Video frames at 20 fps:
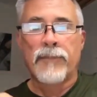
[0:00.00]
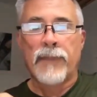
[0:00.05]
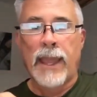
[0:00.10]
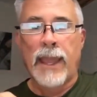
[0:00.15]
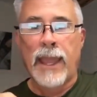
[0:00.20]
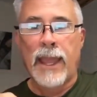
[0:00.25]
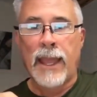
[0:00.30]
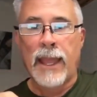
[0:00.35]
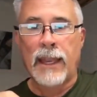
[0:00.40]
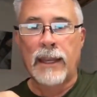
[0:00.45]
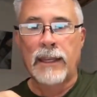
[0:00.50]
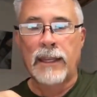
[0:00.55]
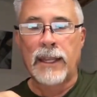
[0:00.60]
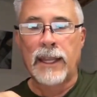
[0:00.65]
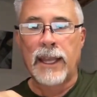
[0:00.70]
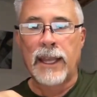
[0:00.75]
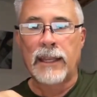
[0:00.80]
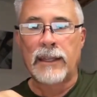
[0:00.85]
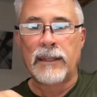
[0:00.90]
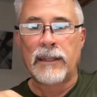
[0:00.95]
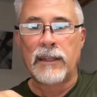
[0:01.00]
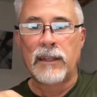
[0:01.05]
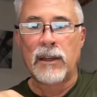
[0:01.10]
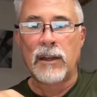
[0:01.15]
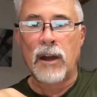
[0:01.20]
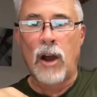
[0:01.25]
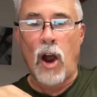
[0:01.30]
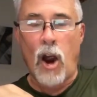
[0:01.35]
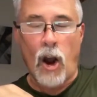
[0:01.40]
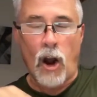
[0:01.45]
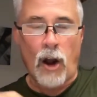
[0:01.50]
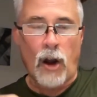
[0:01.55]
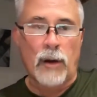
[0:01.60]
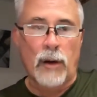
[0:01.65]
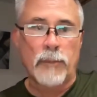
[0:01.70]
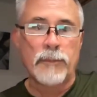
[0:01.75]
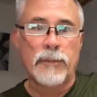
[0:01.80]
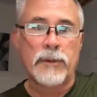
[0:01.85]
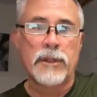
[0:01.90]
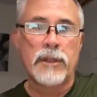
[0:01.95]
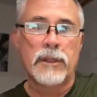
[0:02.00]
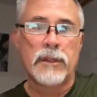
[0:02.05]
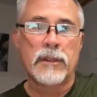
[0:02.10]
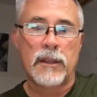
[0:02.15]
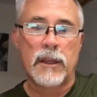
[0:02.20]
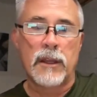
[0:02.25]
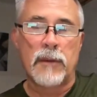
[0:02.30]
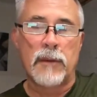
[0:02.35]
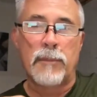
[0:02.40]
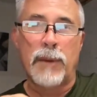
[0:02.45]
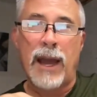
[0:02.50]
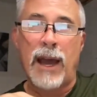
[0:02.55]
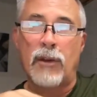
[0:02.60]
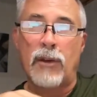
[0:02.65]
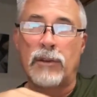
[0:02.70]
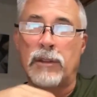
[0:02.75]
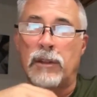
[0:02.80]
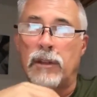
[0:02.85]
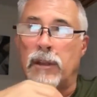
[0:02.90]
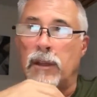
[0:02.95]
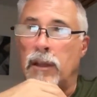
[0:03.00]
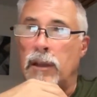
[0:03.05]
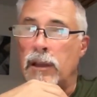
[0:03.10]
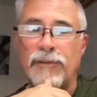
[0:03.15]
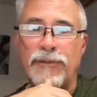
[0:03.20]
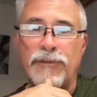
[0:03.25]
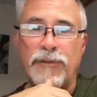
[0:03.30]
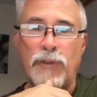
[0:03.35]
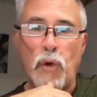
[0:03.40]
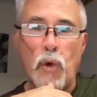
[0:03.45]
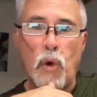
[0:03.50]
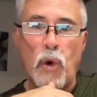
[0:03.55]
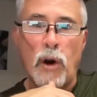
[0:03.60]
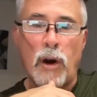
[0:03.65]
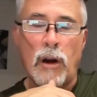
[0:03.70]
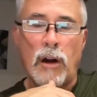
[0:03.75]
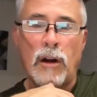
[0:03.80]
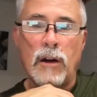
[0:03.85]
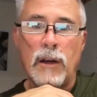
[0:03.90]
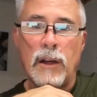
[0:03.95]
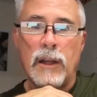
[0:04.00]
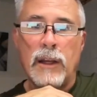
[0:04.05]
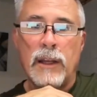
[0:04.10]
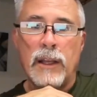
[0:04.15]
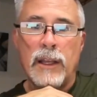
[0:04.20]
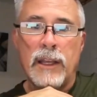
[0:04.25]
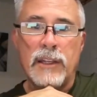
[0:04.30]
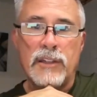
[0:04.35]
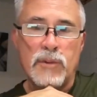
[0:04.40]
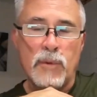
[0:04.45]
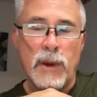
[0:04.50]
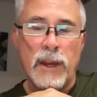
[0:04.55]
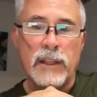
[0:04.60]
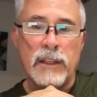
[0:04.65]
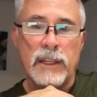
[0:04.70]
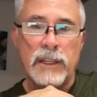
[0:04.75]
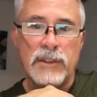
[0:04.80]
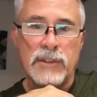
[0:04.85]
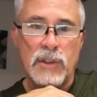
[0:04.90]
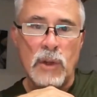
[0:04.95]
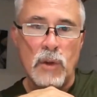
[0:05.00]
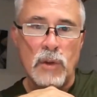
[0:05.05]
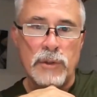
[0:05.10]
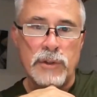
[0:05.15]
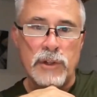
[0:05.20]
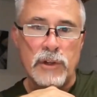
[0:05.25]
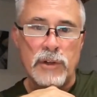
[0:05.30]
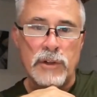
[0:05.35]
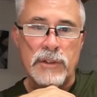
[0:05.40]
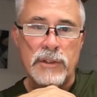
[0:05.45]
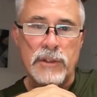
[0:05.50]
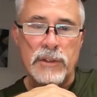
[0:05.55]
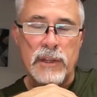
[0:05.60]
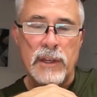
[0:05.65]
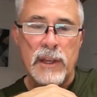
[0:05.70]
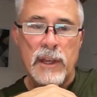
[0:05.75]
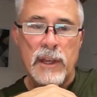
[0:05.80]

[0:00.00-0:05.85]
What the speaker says: and it harmed about 4 Israeli soldiers.